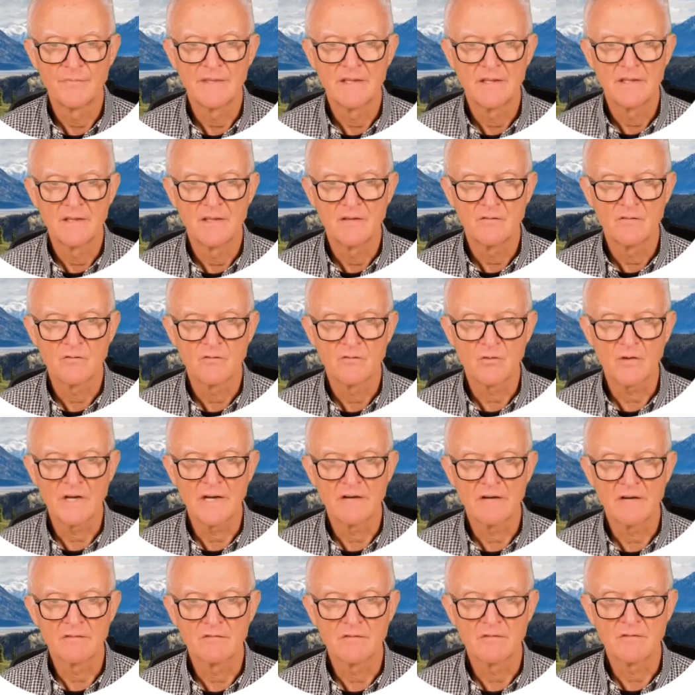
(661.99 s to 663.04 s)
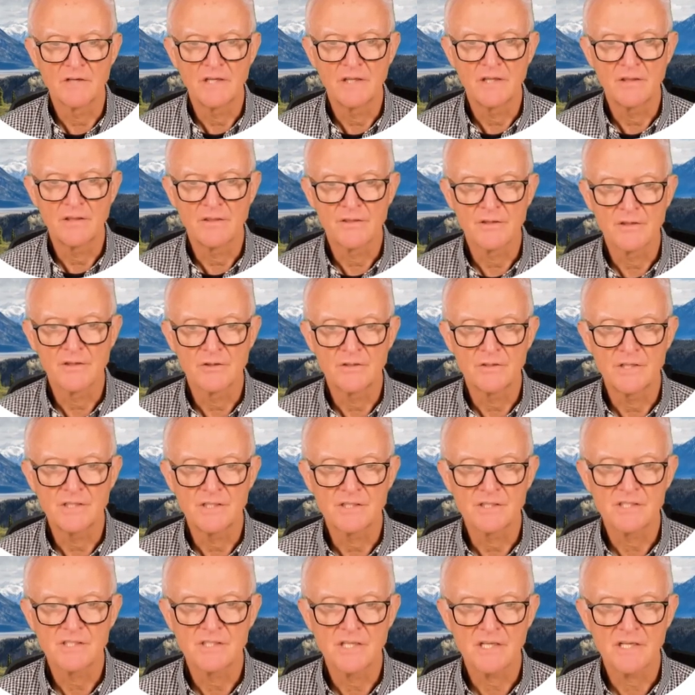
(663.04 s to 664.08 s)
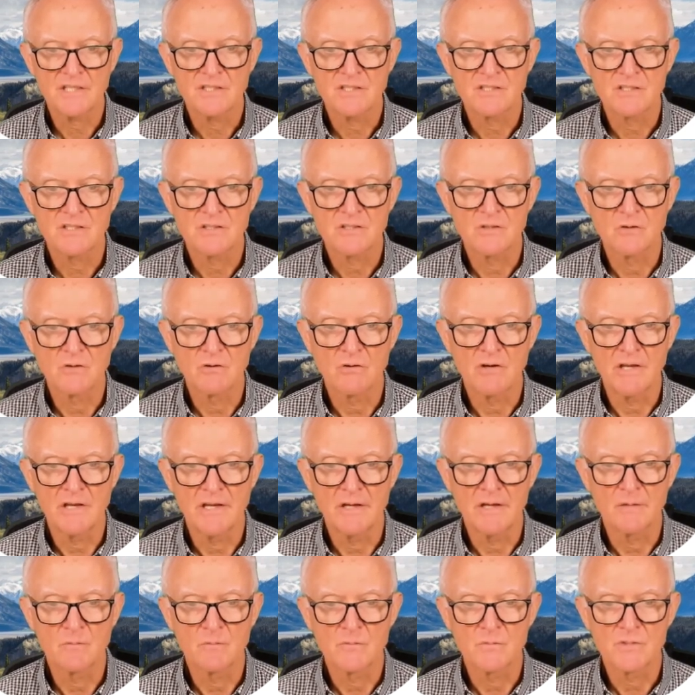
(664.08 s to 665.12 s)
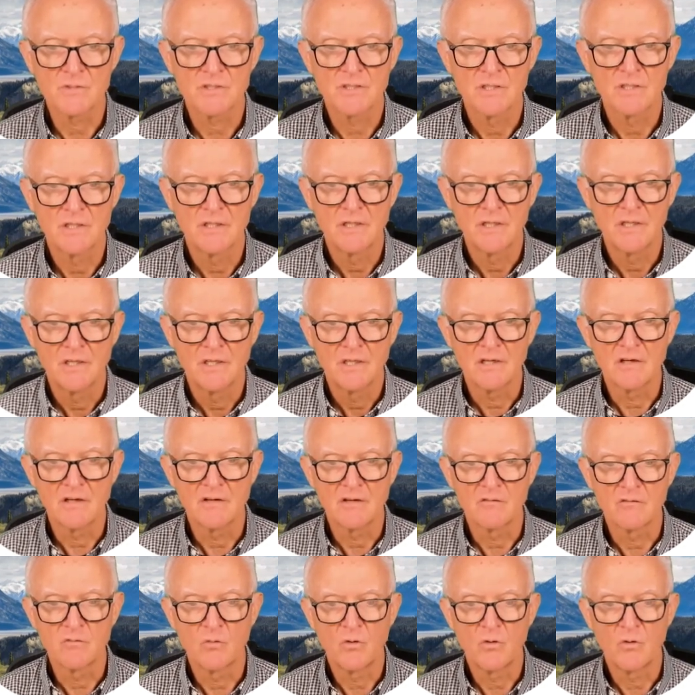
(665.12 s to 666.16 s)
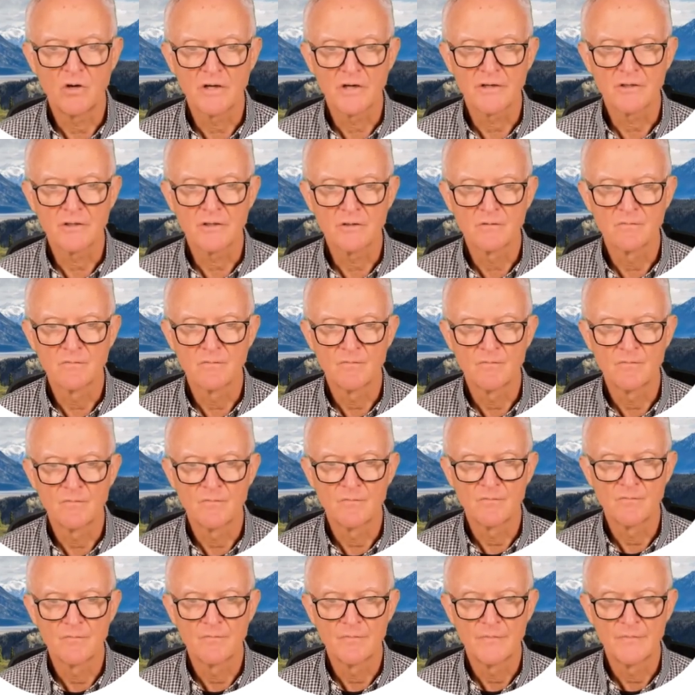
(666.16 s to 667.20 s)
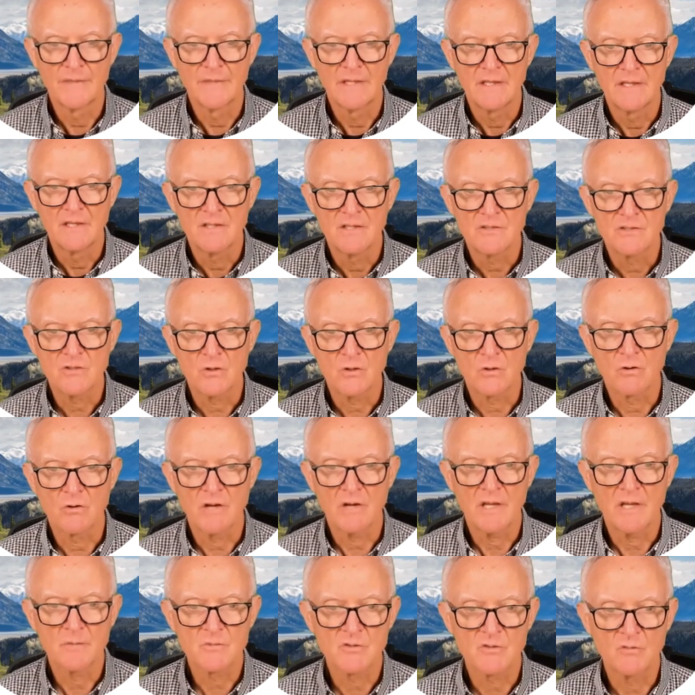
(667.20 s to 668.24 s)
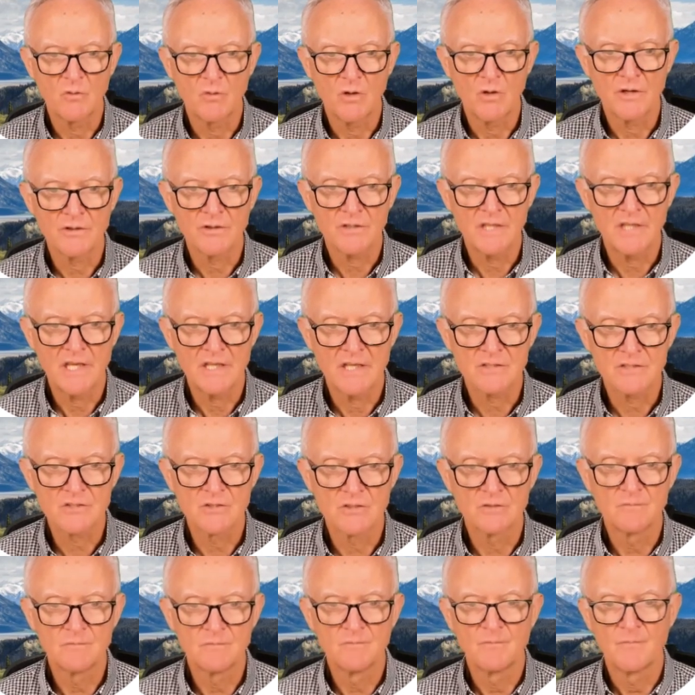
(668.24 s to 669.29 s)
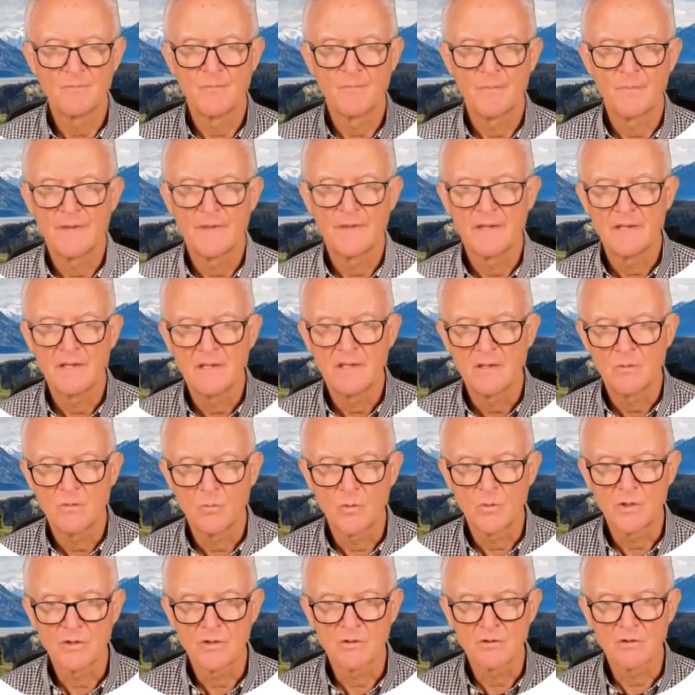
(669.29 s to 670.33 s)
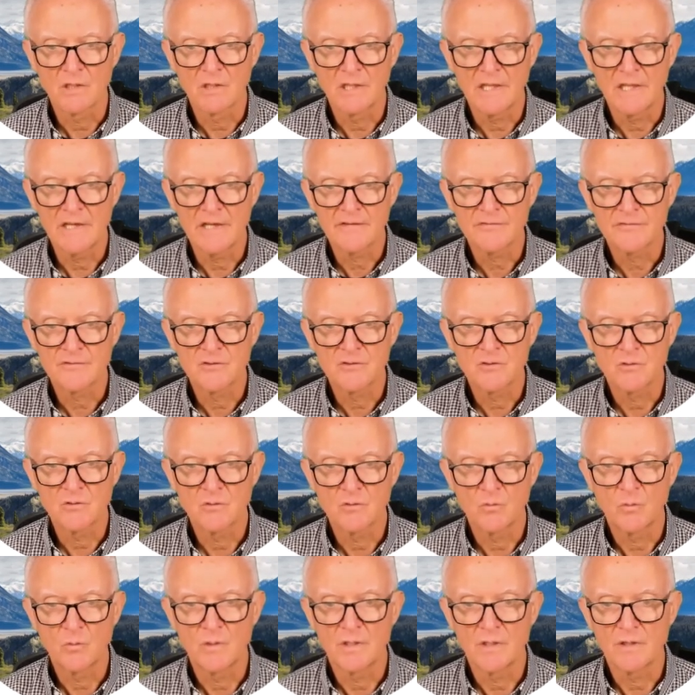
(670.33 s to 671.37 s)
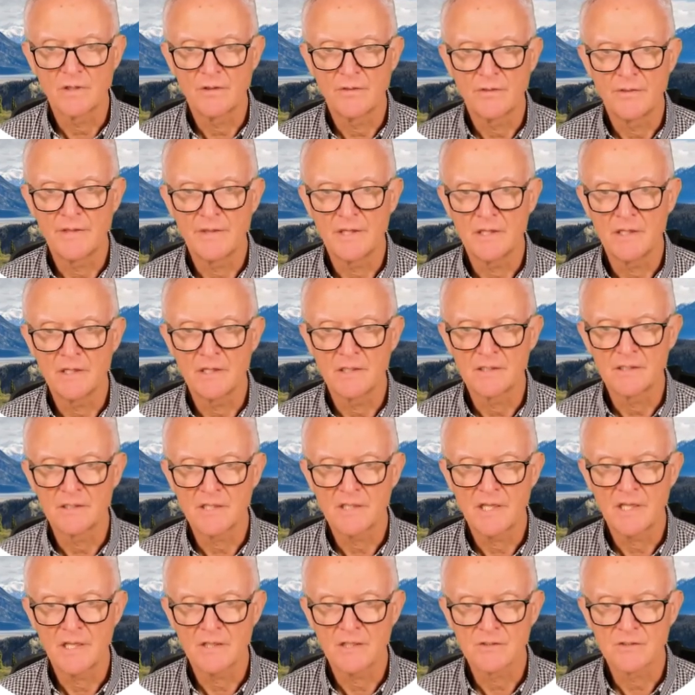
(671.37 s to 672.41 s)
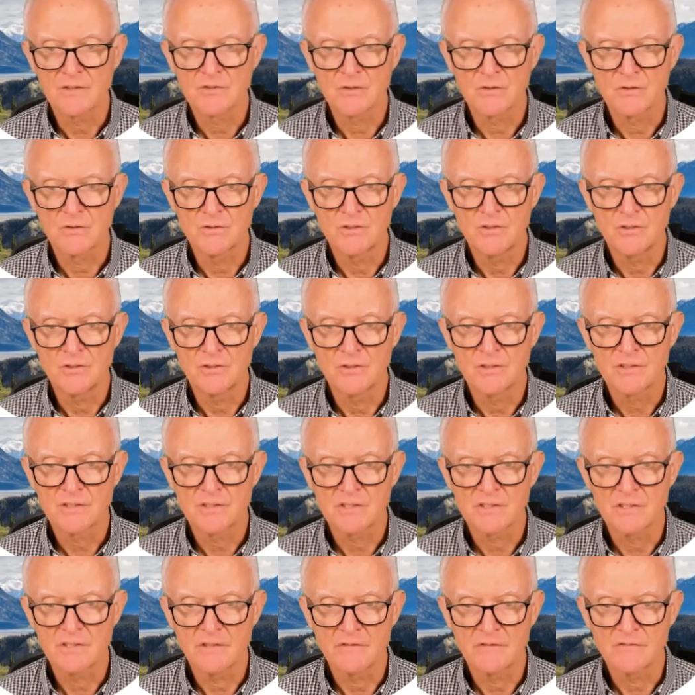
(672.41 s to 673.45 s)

for every 36 grams of water. So grams of water cancel. We're left with the uncanceled units of